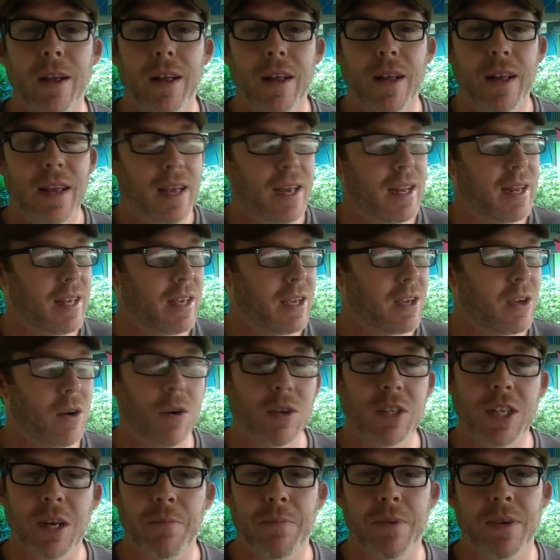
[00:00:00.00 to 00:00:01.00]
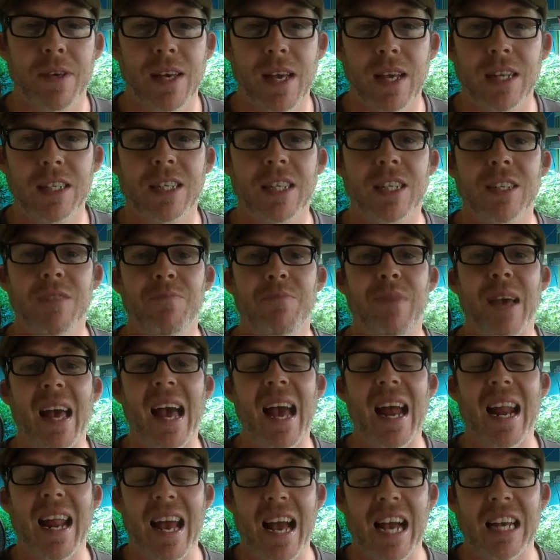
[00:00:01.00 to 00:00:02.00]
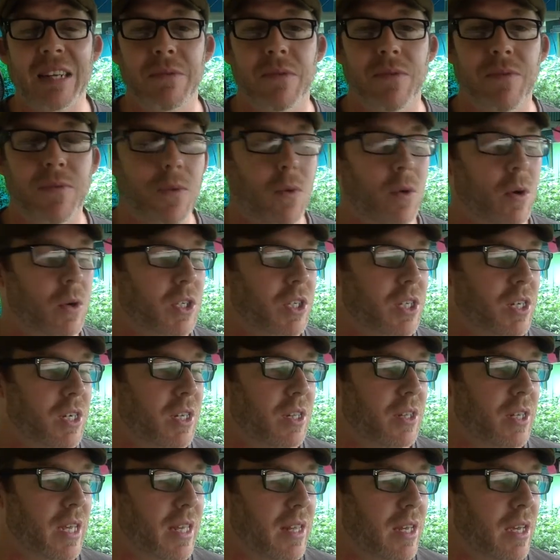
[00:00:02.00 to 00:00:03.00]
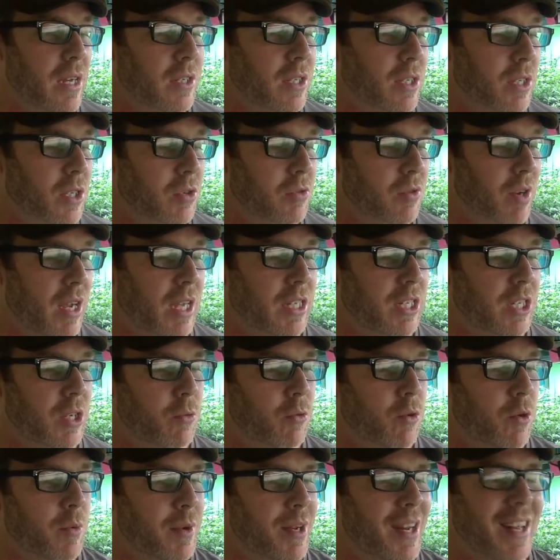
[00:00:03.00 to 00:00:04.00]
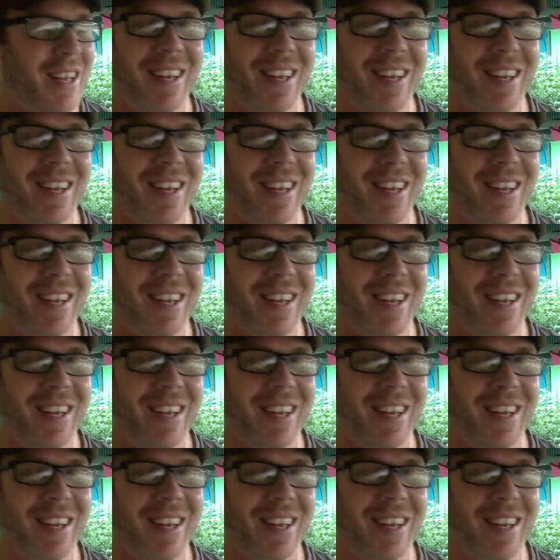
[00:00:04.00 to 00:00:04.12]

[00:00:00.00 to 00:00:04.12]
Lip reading: And he goes up against this badass. But fortunately, there's this crazy woman